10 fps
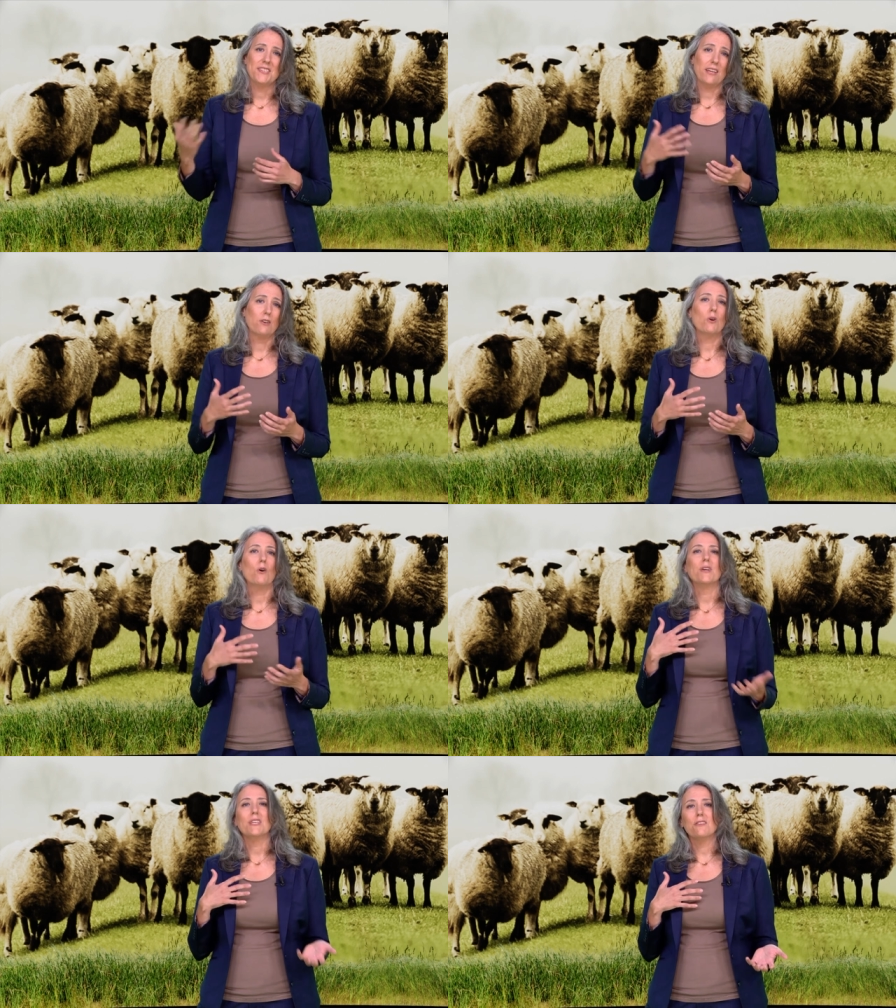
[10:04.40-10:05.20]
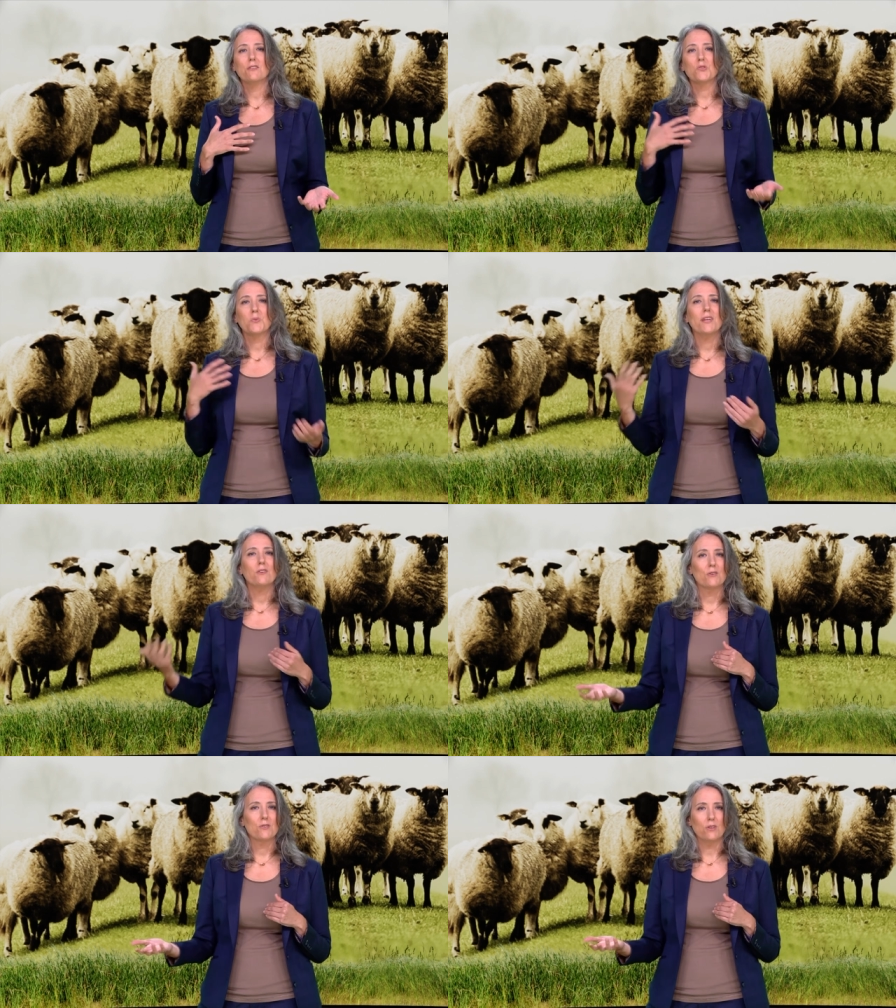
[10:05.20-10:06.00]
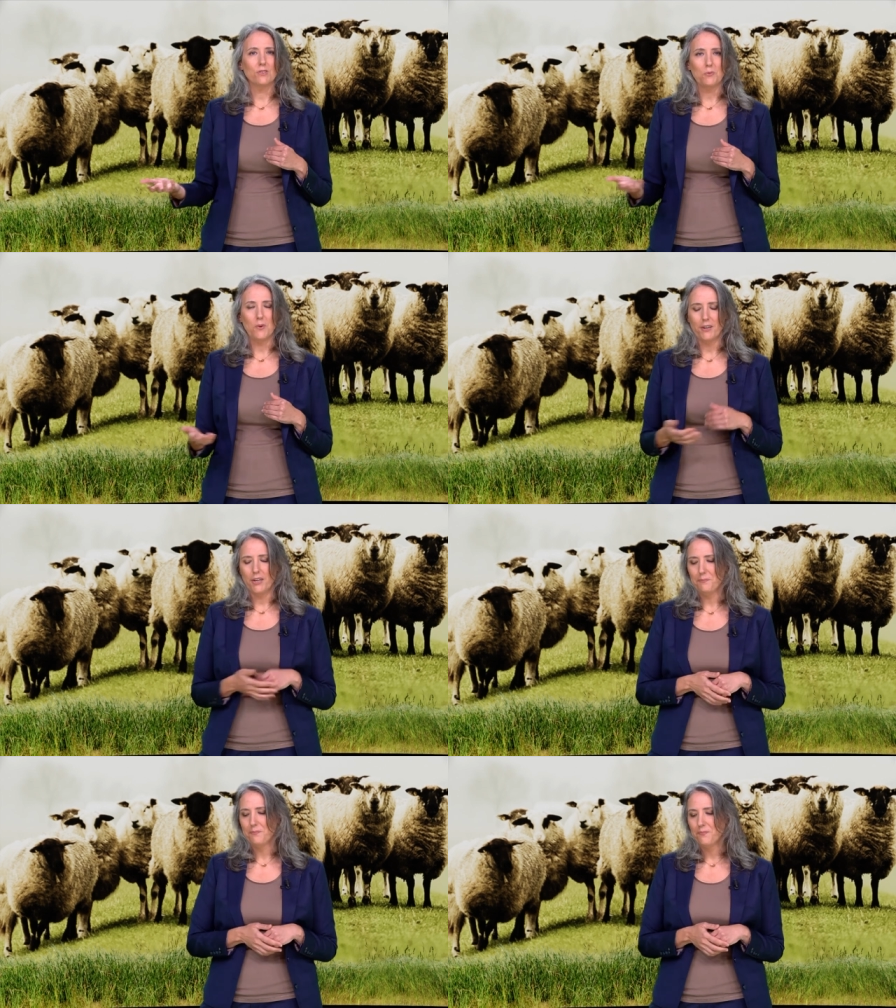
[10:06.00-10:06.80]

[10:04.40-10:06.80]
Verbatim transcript: that can grow on either sweet or salty water.